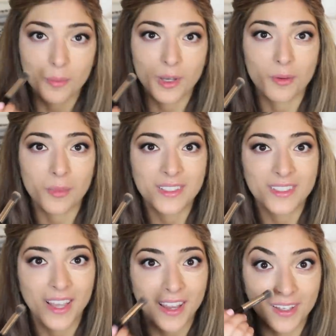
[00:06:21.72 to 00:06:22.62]
Oh my god, my
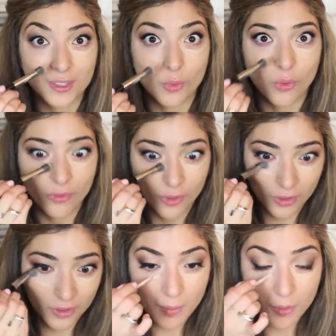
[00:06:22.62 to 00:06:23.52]
singing is
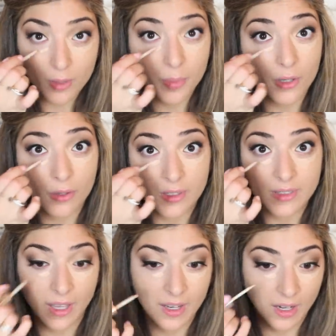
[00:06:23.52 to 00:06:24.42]
awful. I'm gonna put on a
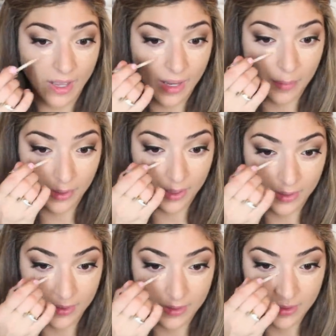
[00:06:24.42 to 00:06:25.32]
second layer
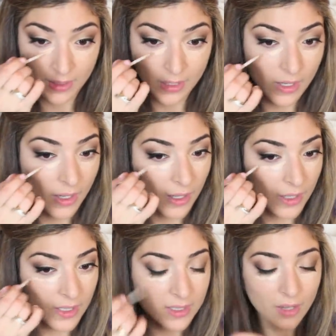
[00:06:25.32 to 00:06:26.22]
because
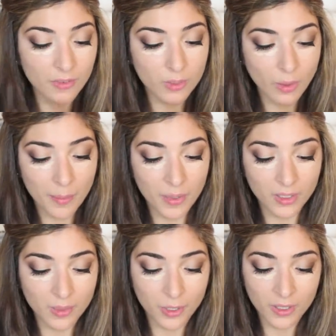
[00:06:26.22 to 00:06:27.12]
this stuff is quite
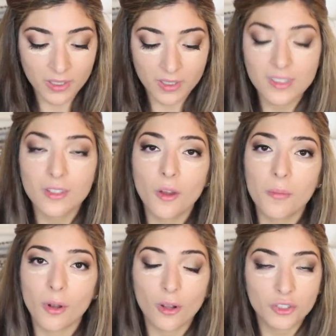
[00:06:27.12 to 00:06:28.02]
buildable and it doesn't go
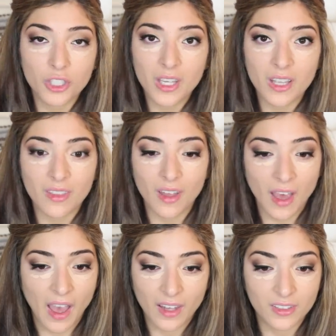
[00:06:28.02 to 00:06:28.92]
blotchy
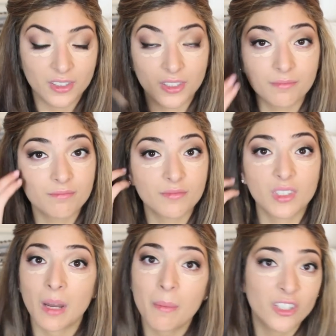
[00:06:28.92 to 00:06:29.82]
either and
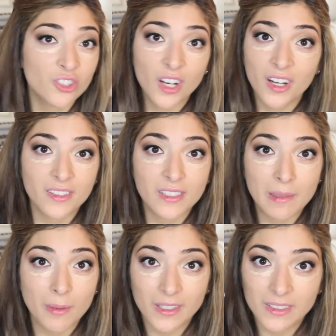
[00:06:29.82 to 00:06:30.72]
did I mention I didn't
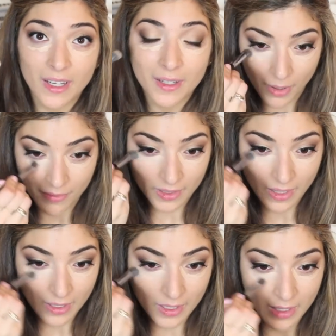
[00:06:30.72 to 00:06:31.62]
sleep last night? Buffing
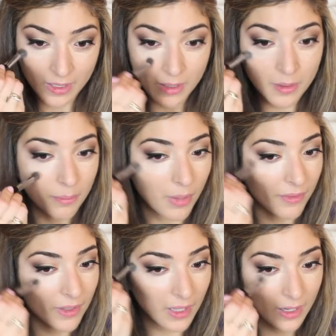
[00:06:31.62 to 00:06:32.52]
that in,
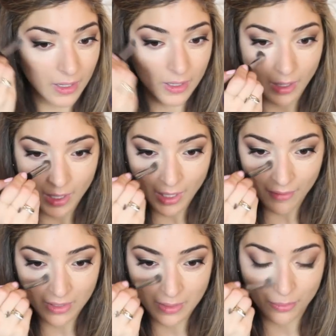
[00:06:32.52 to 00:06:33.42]
buffing that in. I
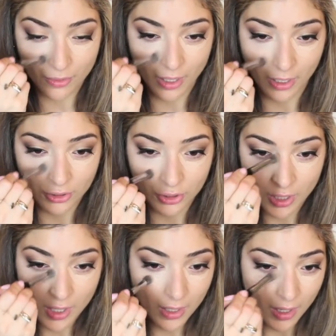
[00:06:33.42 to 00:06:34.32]
love this
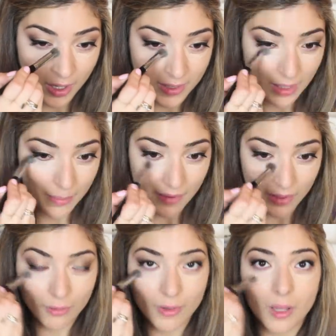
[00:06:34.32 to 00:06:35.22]
brush. Guys, I'm
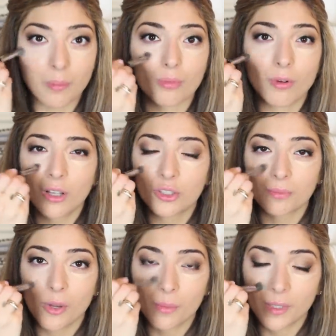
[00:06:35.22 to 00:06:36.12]
having a real
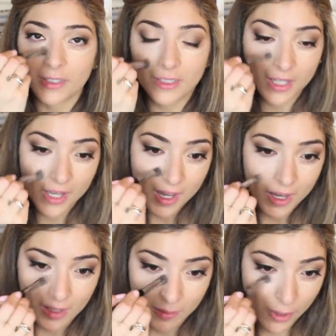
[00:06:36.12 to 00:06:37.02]
brush moment
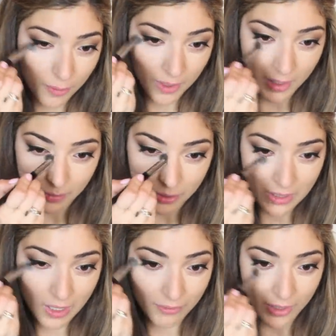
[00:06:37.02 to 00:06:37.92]
at the moment. I'm
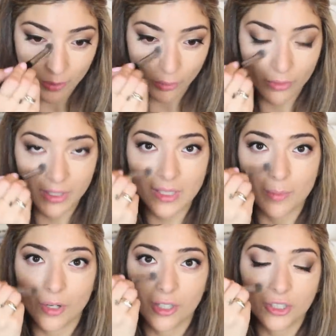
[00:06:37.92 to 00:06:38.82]
just loving all
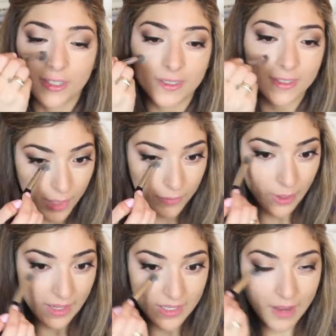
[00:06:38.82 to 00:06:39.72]
these brushes. If
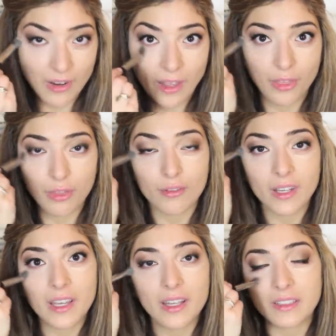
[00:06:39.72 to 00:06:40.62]
you had to have like
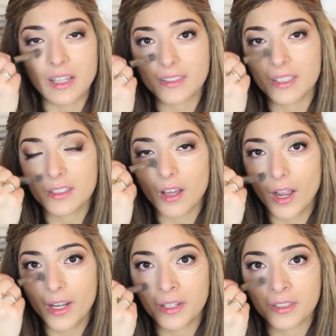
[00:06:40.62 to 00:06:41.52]
three desert
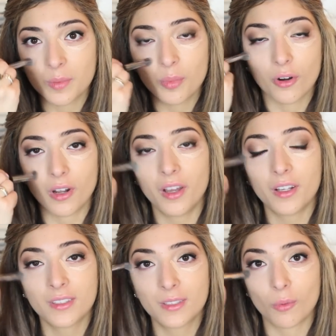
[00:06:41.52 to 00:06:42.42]
island
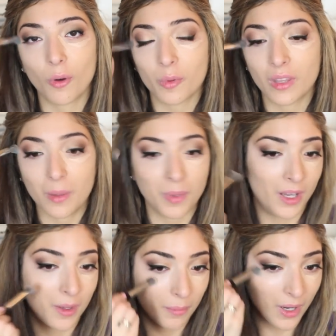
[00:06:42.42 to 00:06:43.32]
products, what would they
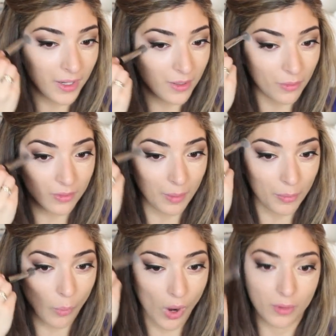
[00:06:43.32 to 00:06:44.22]
be? Mine,
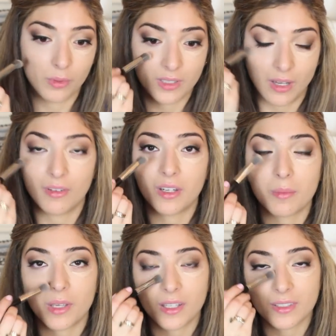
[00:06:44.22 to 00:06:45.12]
number one would
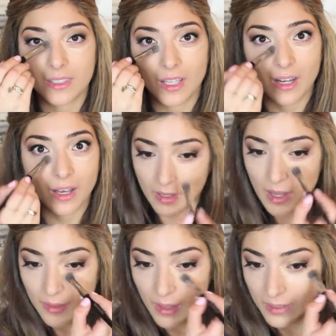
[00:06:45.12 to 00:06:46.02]
definitely be concealer.
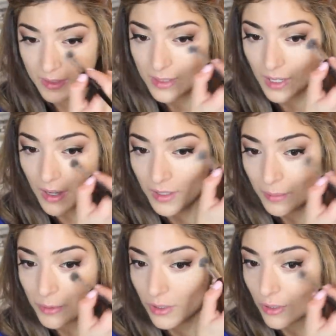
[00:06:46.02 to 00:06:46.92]
Now that is done,
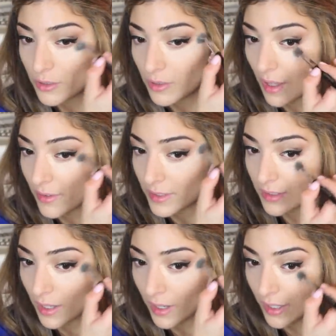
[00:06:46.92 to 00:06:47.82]
I'm just gonna do the other
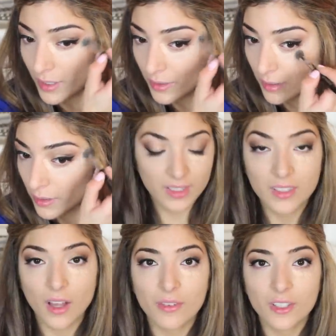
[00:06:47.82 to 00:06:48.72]
side. This
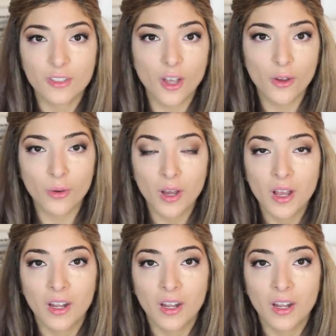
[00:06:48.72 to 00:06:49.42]
stuff is so